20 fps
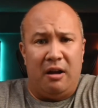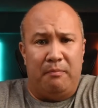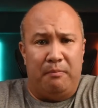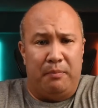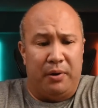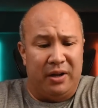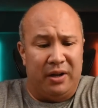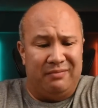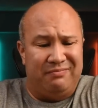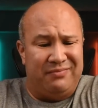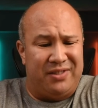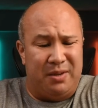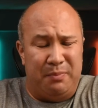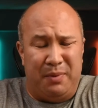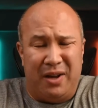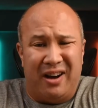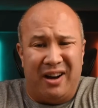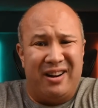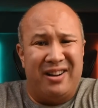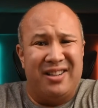But to be
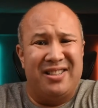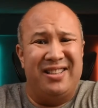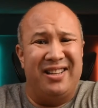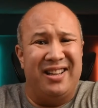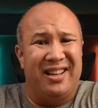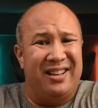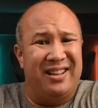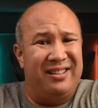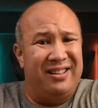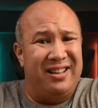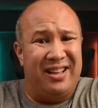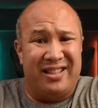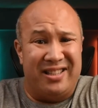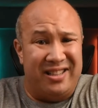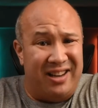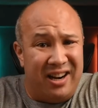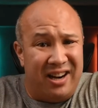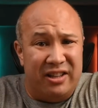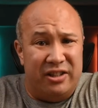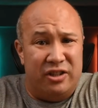honest, it's
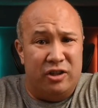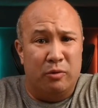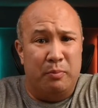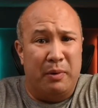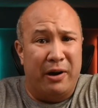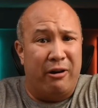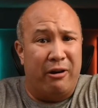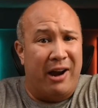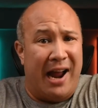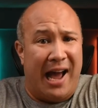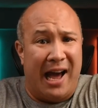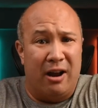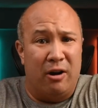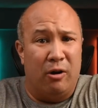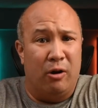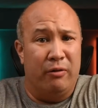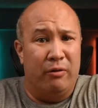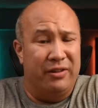not a deal breaker at all.